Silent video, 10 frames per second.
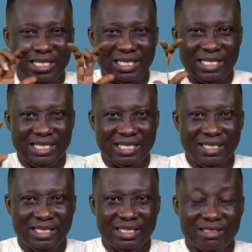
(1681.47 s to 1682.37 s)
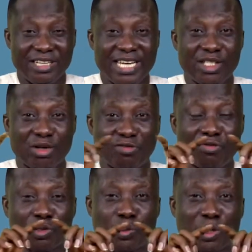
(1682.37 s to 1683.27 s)
the range of
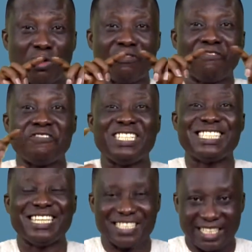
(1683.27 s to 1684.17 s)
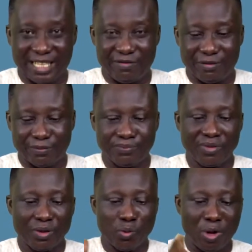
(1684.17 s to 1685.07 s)
what we call fitness level.
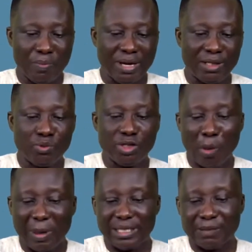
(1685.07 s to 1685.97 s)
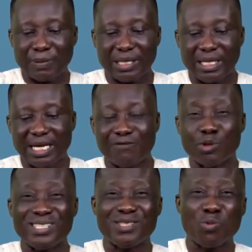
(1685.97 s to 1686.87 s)
Women will normally typically have
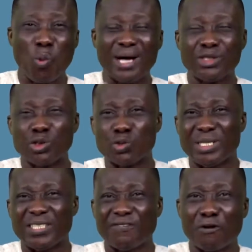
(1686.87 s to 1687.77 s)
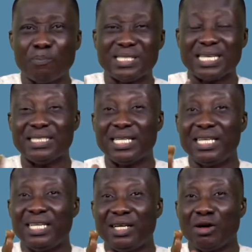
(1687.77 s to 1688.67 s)
21 to 24%
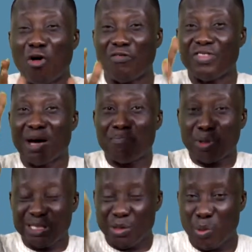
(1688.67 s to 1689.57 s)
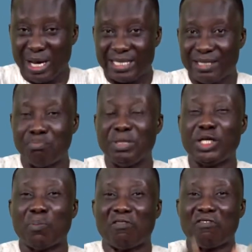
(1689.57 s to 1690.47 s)
of their body weight made
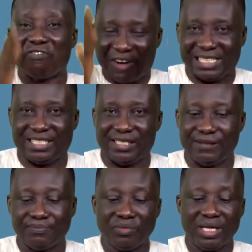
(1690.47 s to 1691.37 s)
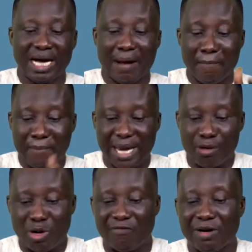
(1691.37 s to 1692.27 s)
up of fat. And men
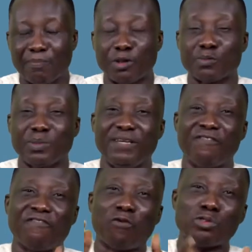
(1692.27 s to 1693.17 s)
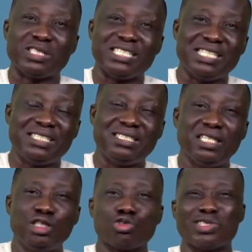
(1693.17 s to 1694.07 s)
will have approximately 14
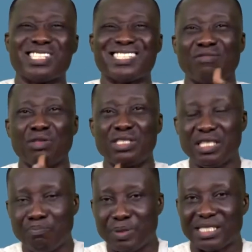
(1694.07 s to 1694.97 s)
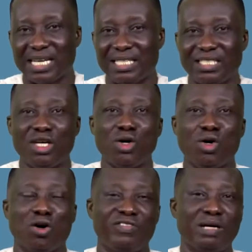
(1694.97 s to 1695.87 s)
to 17%
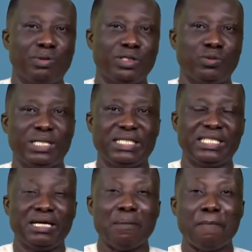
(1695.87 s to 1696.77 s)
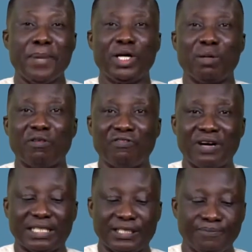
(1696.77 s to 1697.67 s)
of their body weight made up of
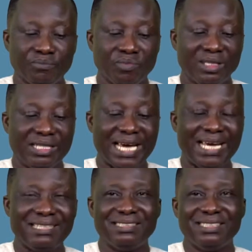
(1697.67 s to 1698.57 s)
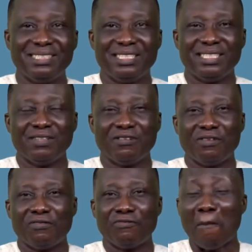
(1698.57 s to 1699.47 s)
fat. Then,
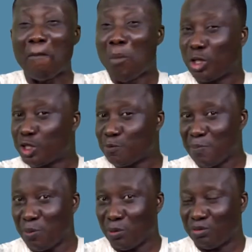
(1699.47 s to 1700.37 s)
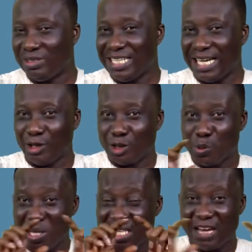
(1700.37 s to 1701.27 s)
for most people, they are not
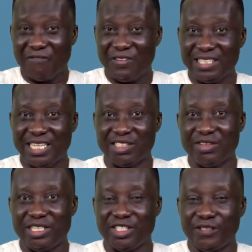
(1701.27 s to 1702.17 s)
within that fitness range.